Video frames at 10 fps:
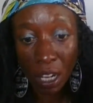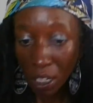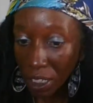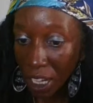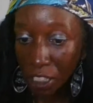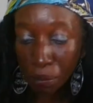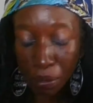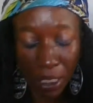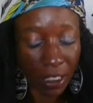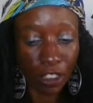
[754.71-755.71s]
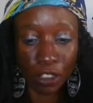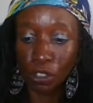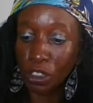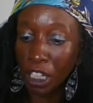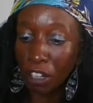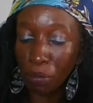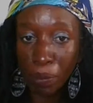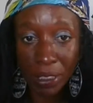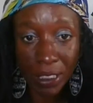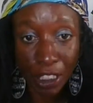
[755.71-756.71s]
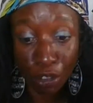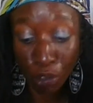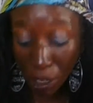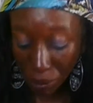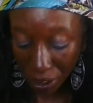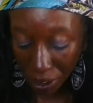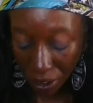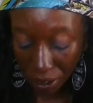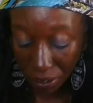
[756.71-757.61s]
A lot of blessings. So you just got to remember to stay grounded,